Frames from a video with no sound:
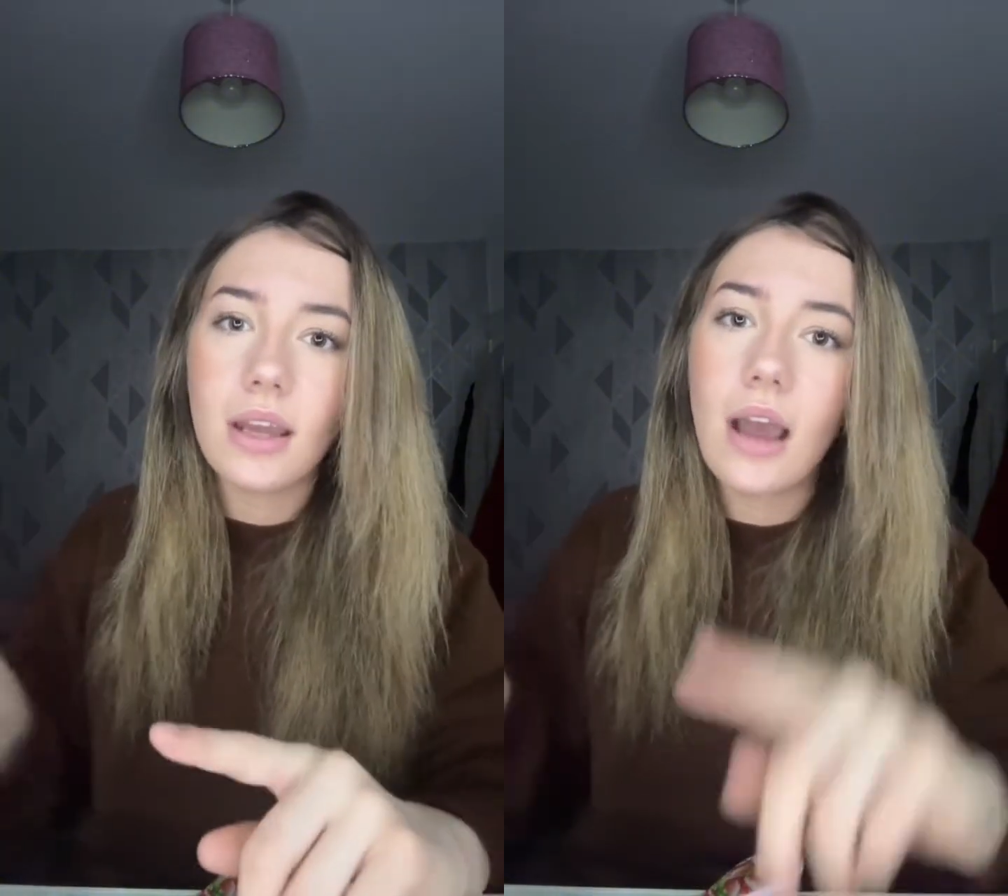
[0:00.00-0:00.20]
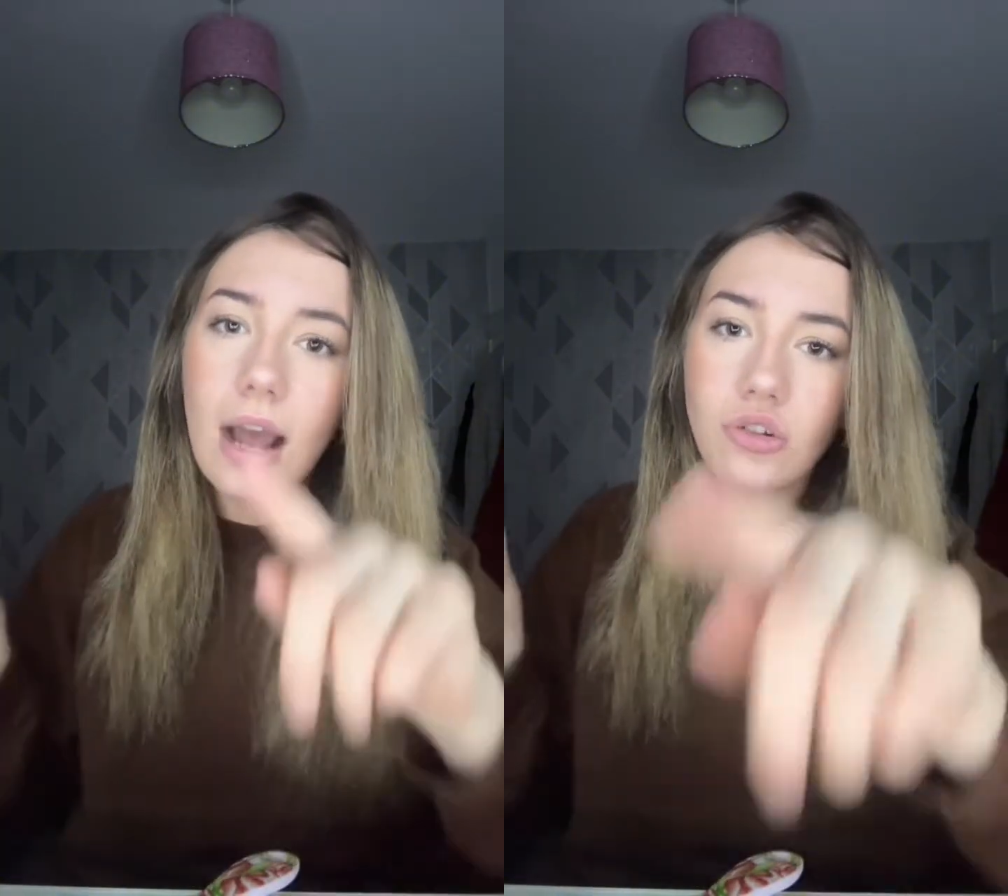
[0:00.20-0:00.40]

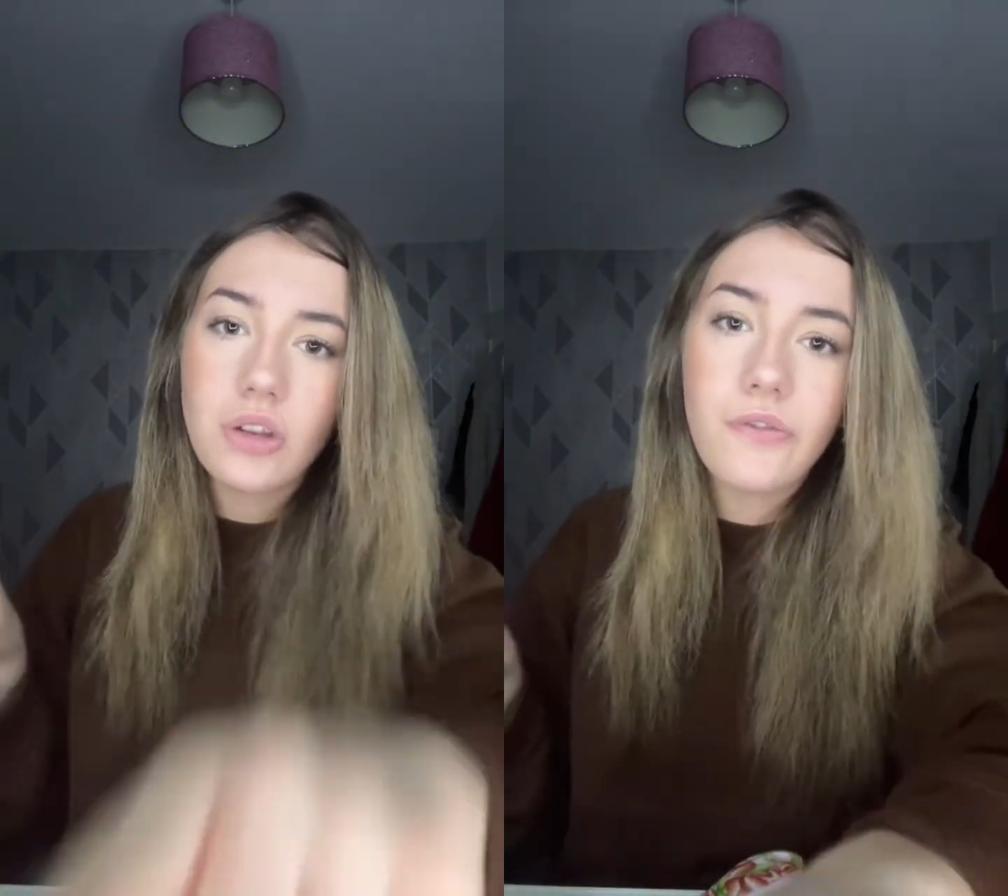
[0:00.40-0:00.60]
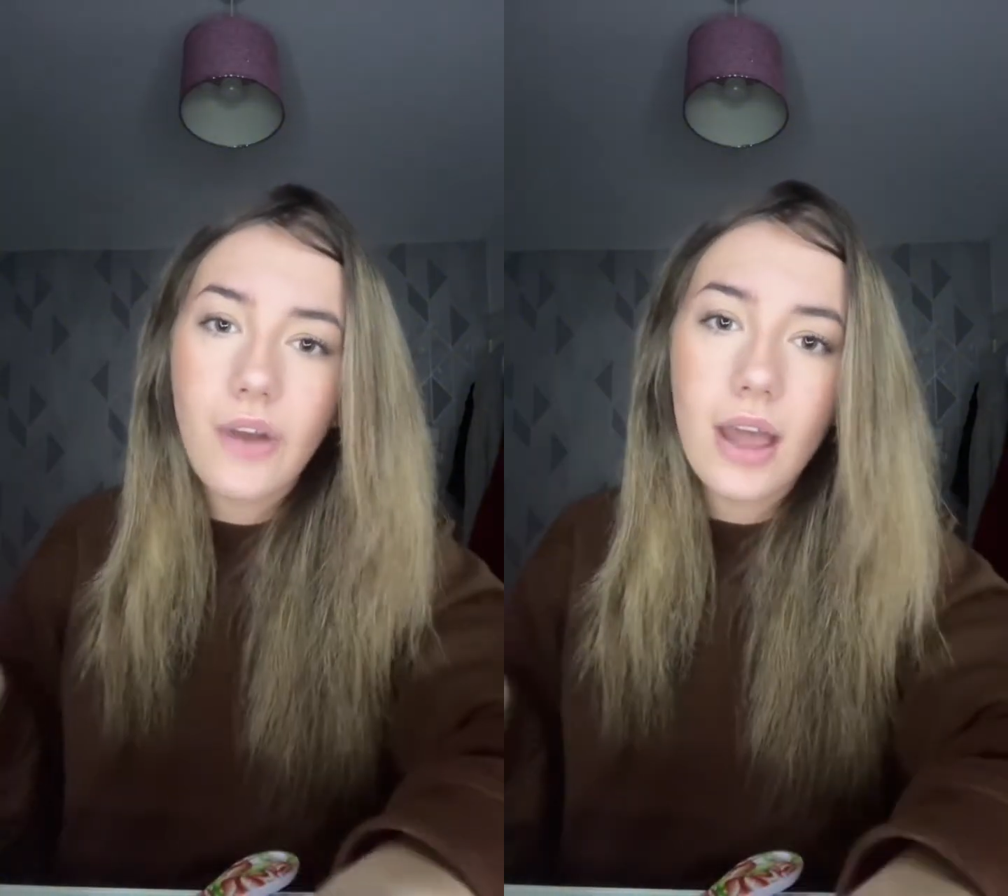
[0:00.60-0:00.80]
actually
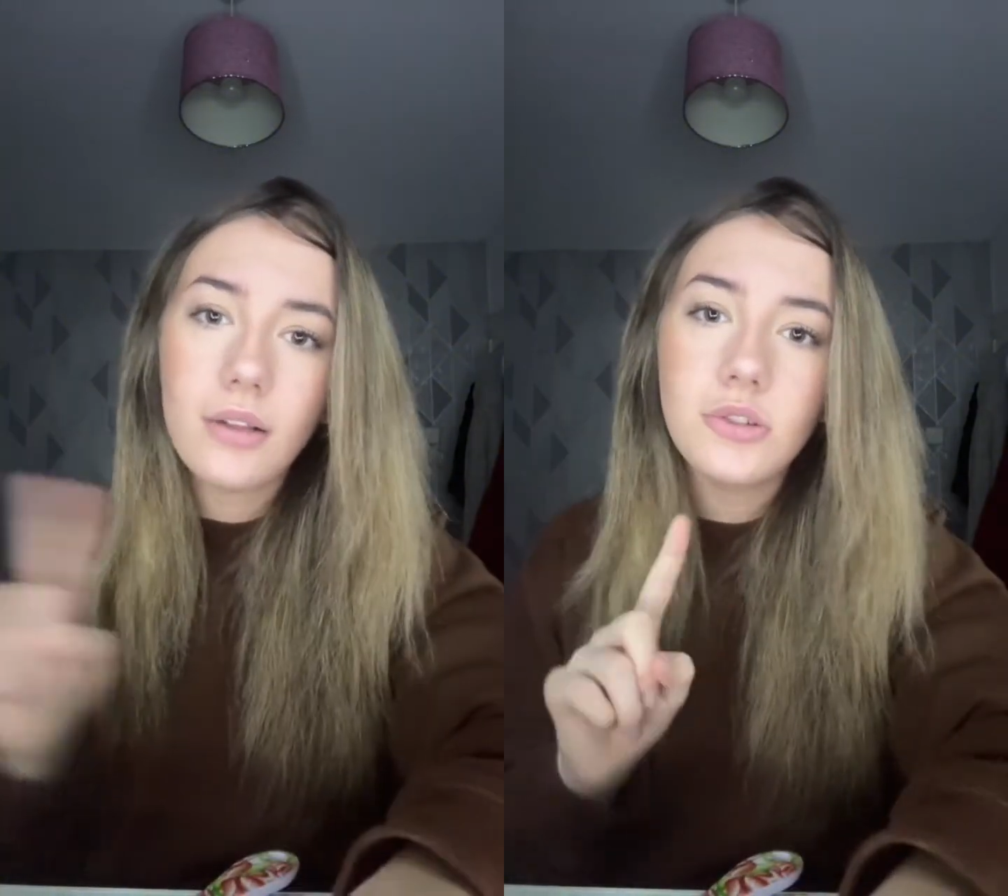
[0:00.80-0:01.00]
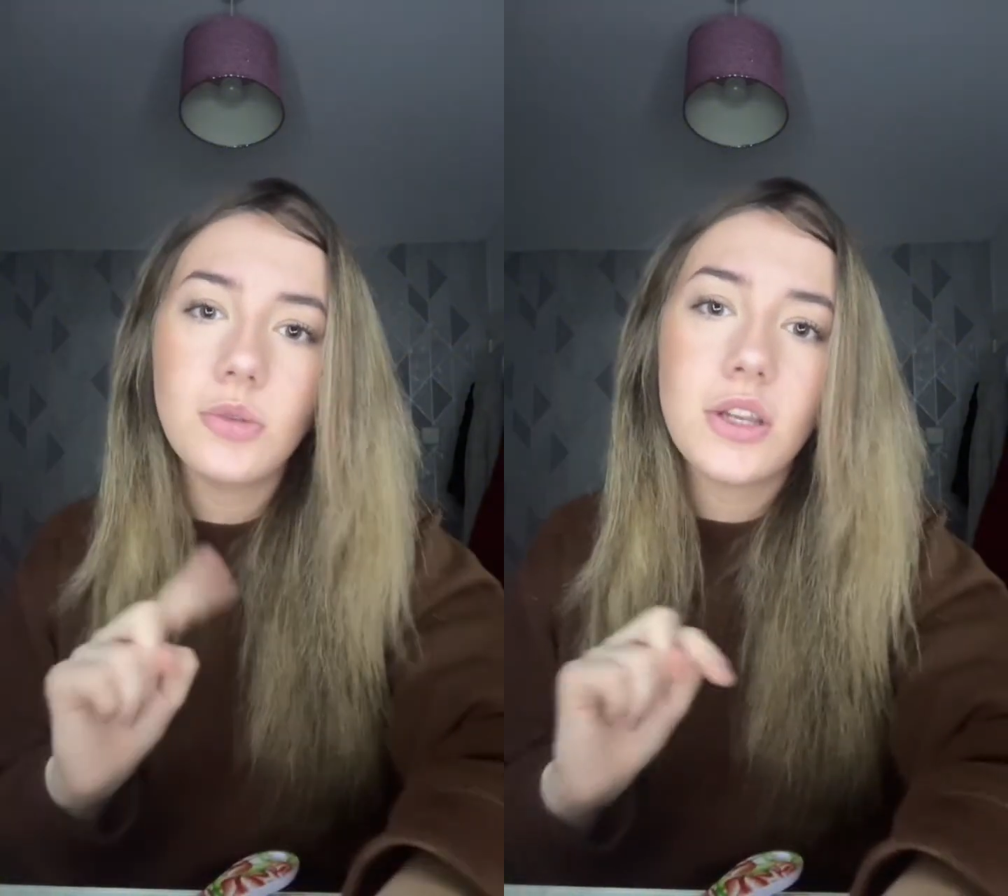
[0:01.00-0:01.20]

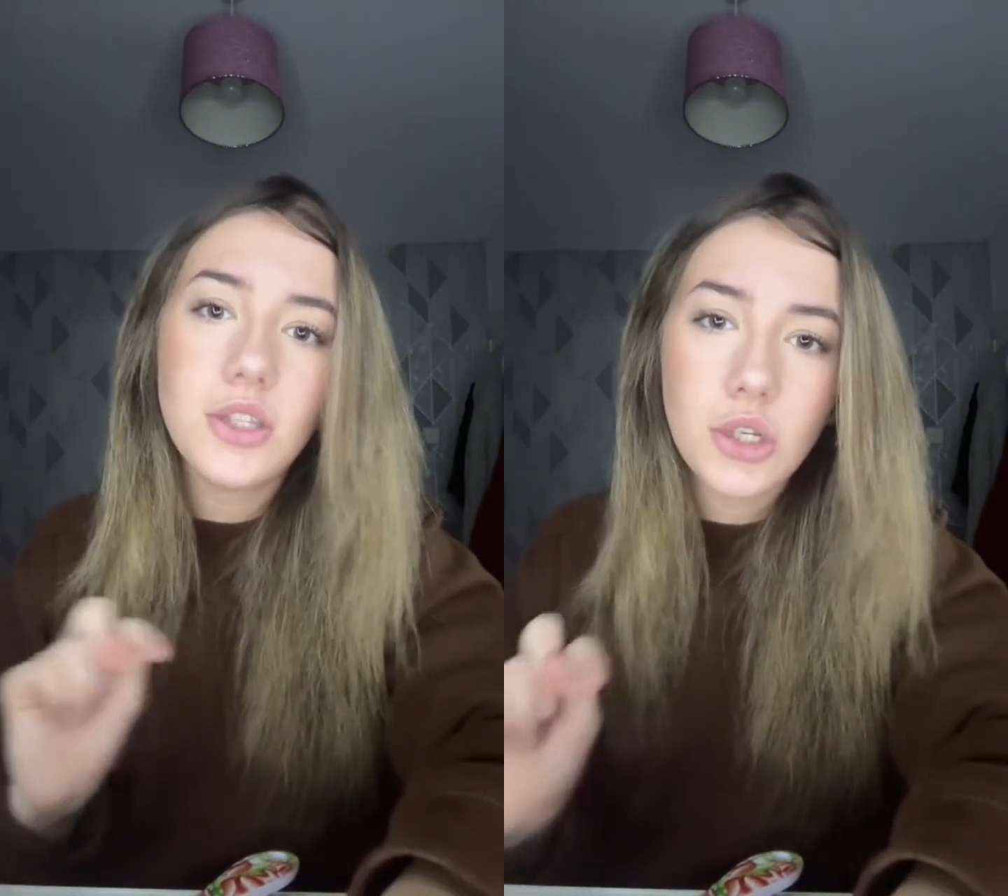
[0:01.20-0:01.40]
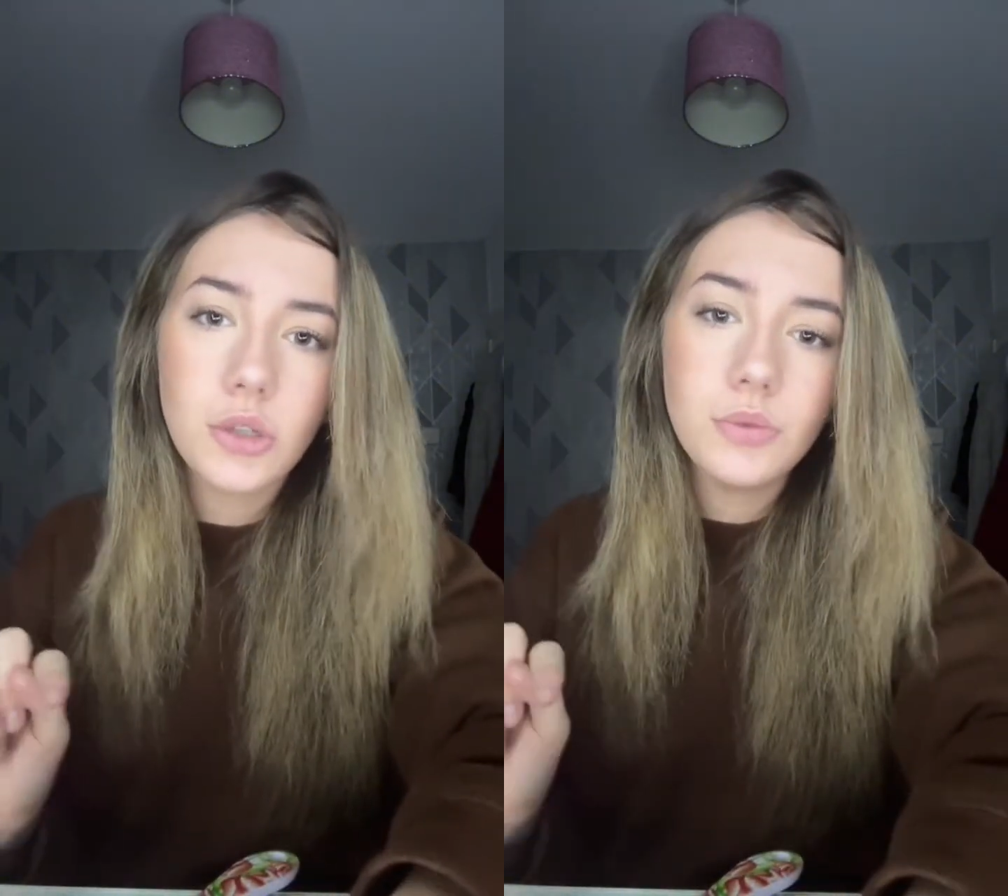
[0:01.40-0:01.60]
failed. You need
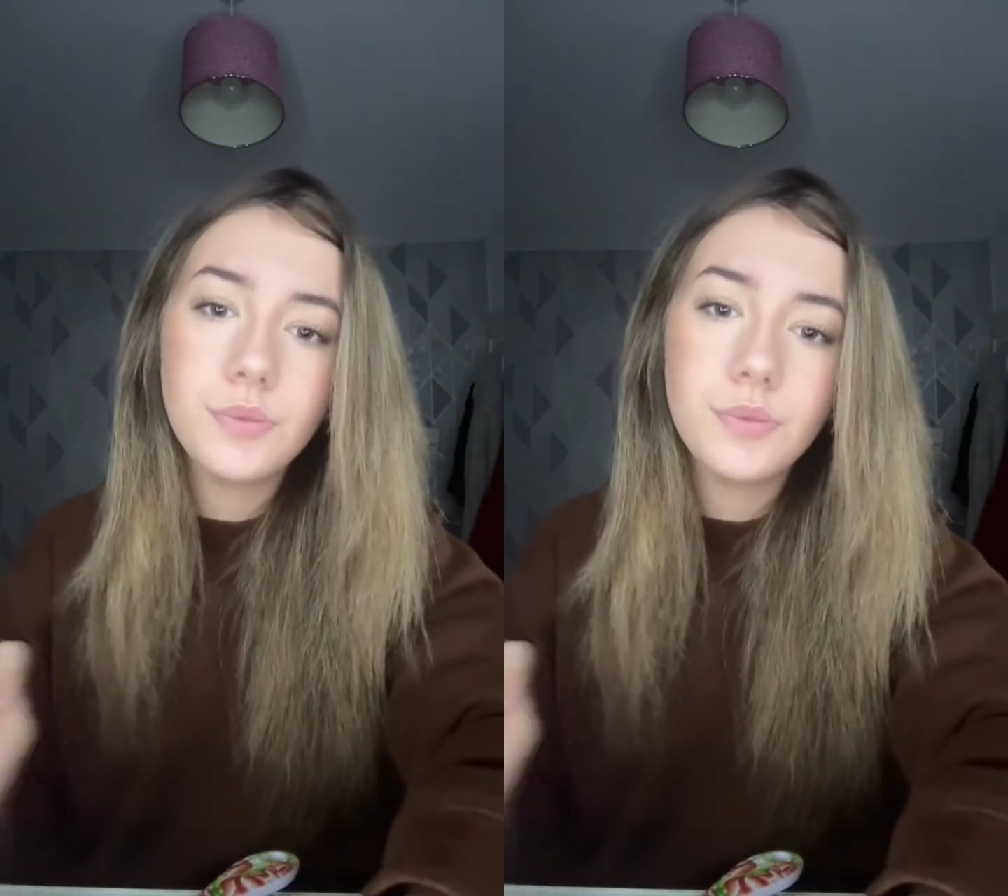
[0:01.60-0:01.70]
2,